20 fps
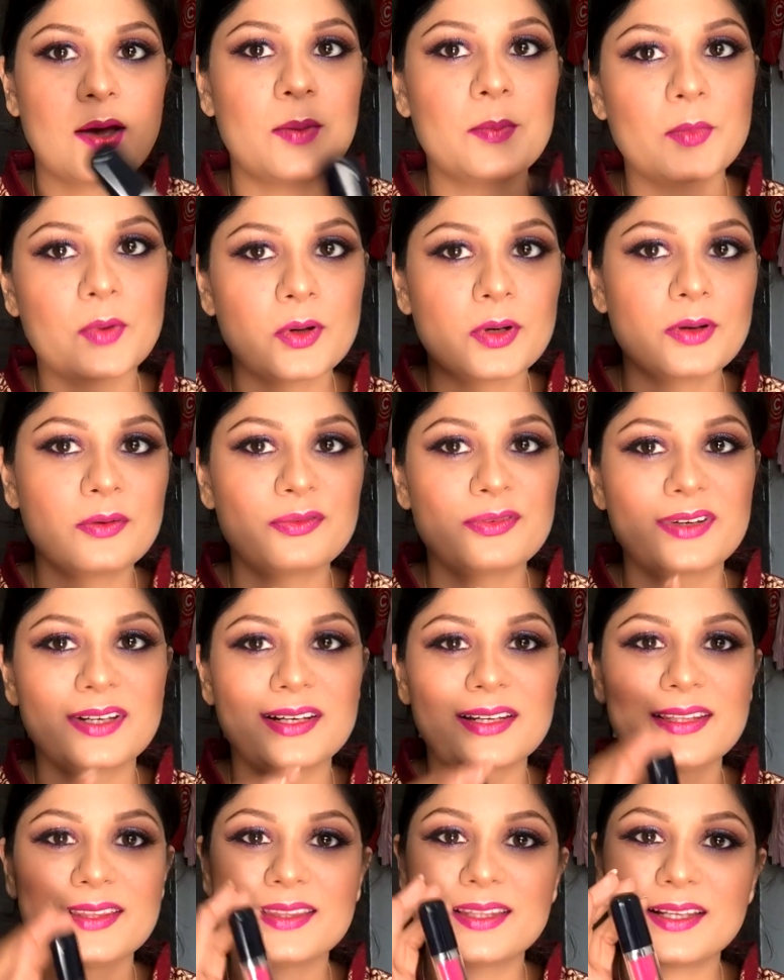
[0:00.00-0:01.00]
I'm gonna fill
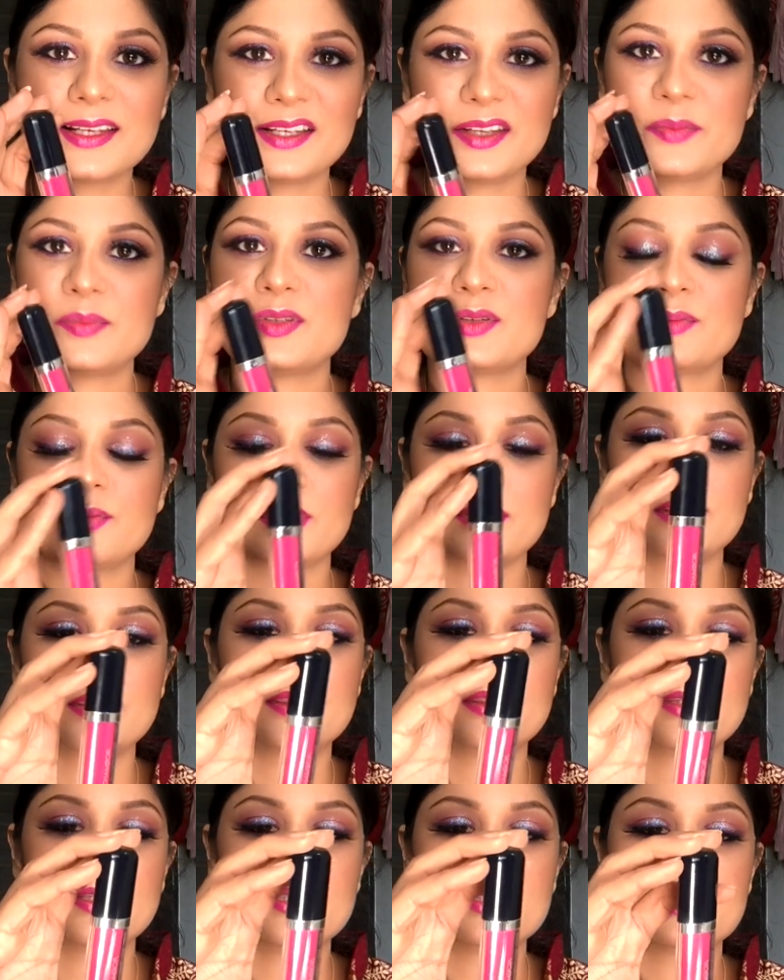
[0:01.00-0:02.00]
in the lips with
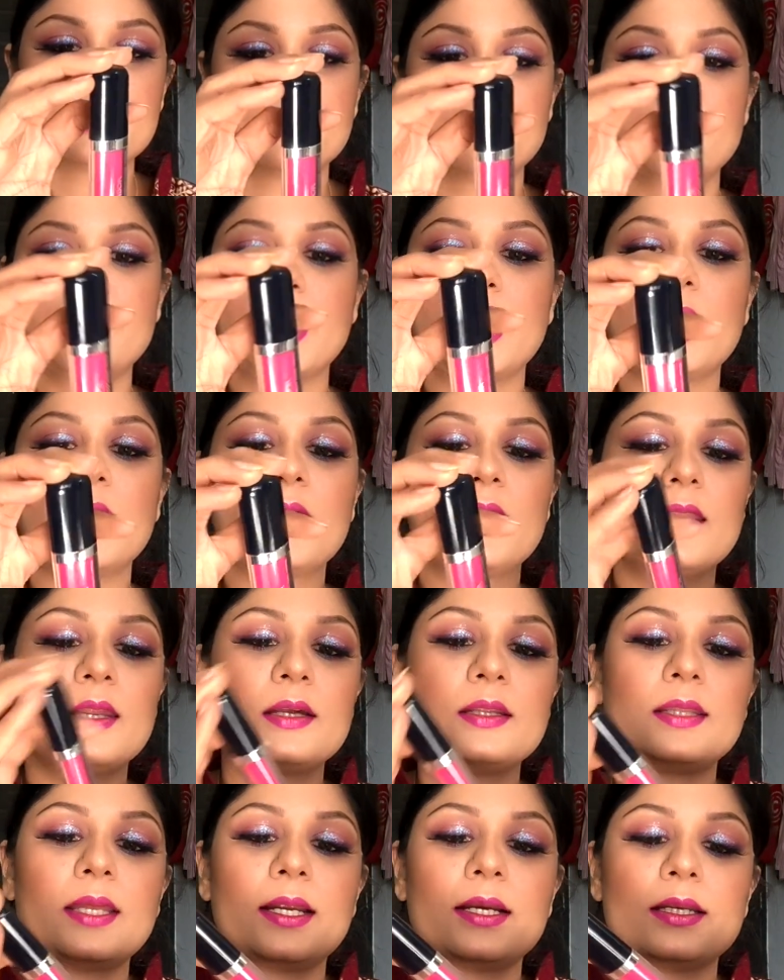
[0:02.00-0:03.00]
this pink color,
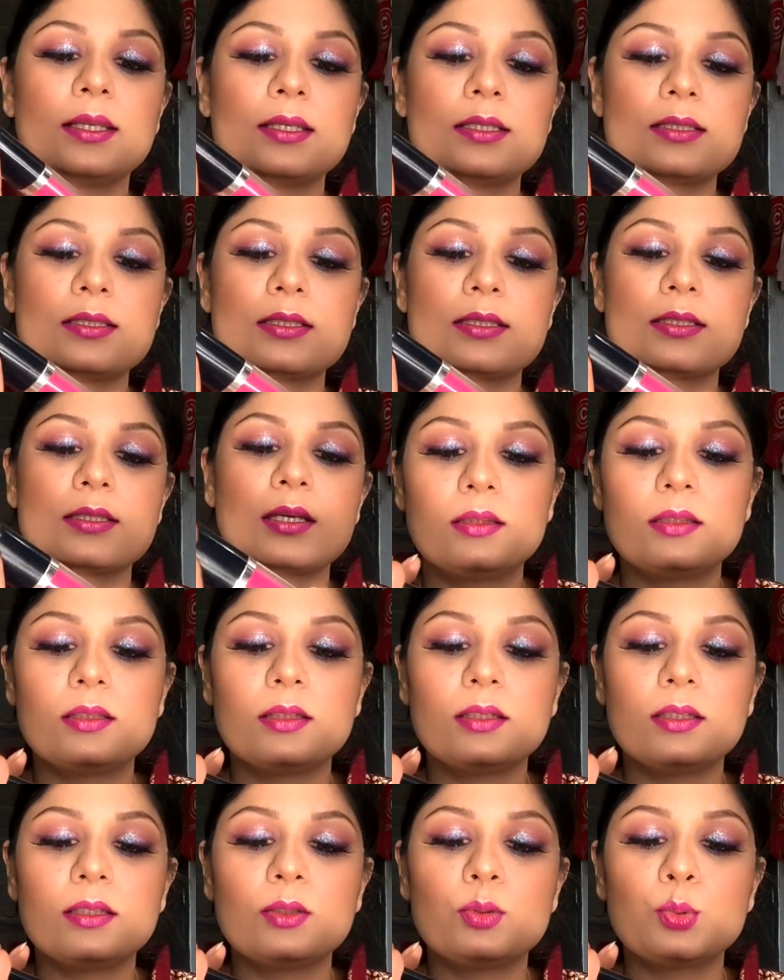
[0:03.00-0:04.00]
that is
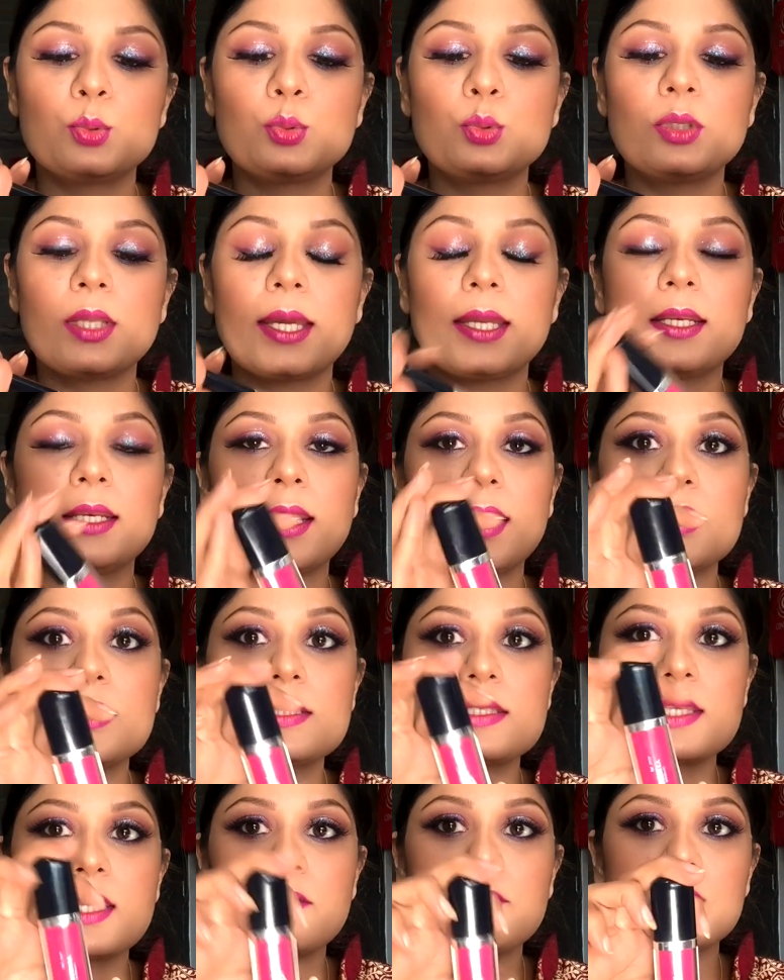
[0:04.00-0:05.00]
the
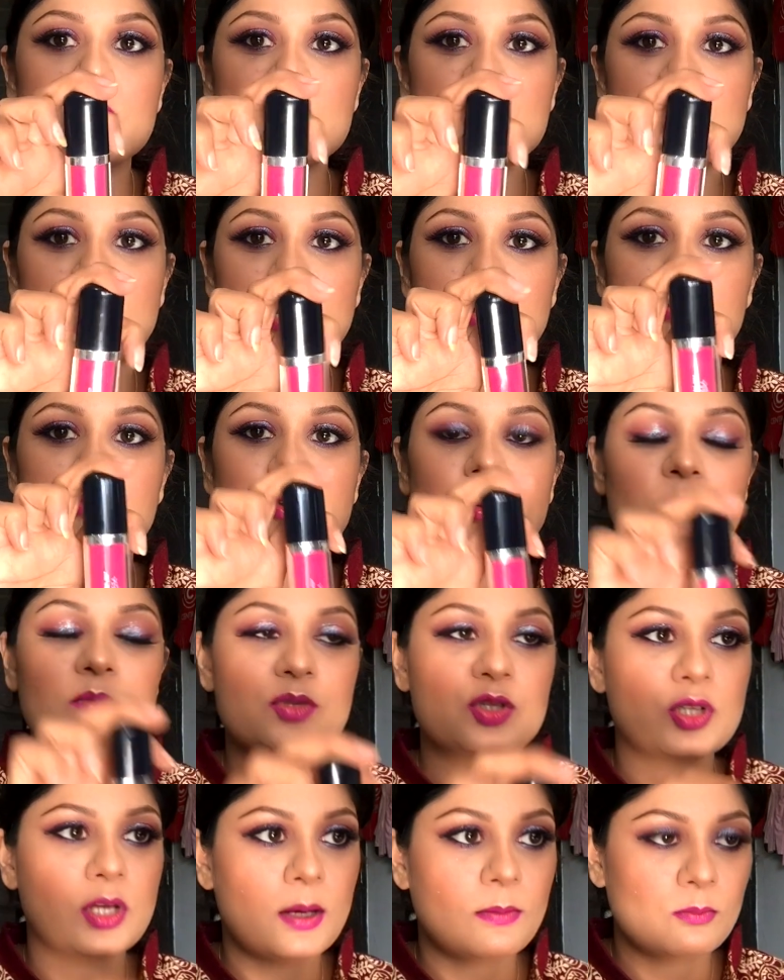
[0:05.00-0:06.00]
2997 shade from
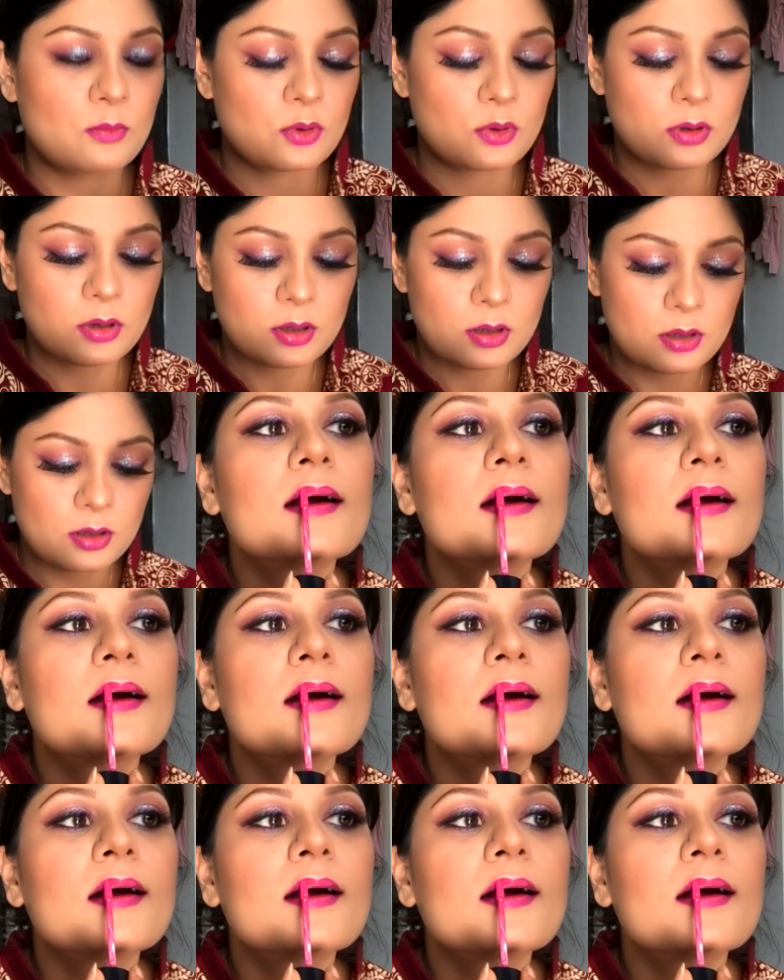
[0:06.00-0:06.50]
CHAMBOR.